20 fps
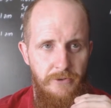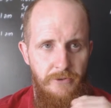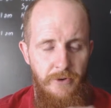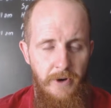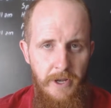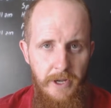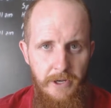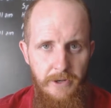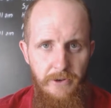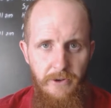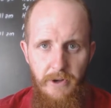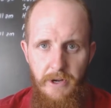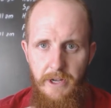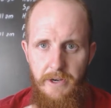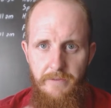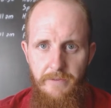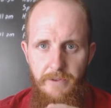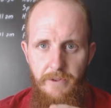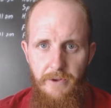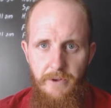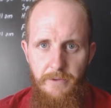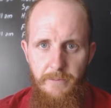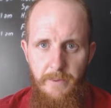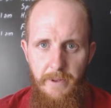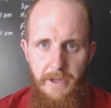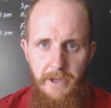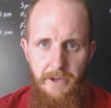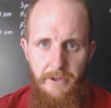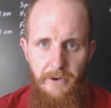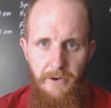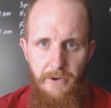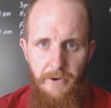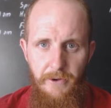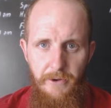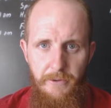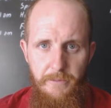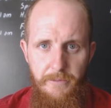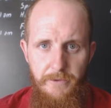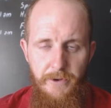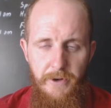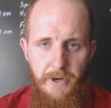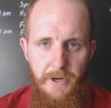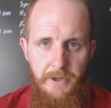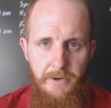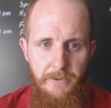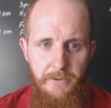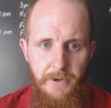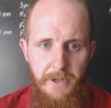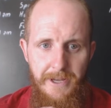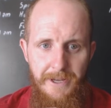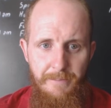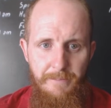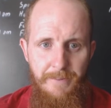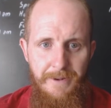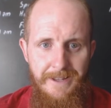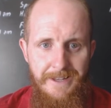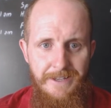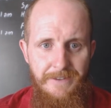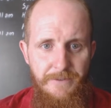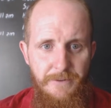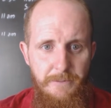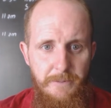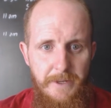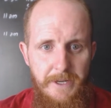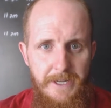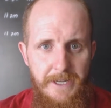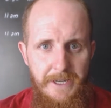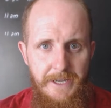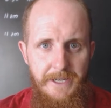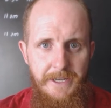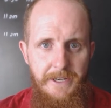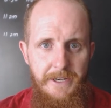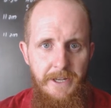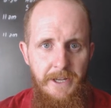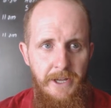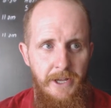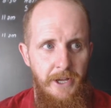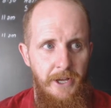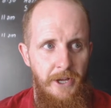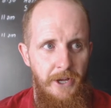Track 9, for those playing at home, titled A Place for My Head,